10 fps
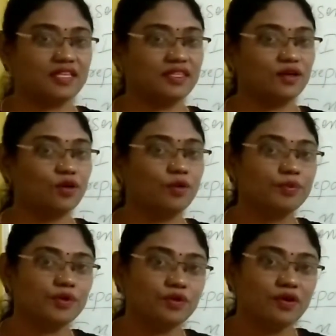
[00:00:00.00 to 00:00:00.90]
I
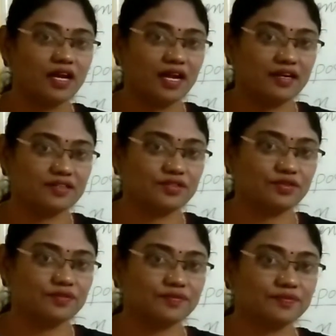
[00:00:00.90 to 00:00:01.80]
hope you
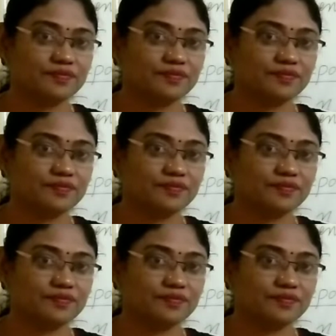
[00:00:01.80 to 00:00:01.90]
understood.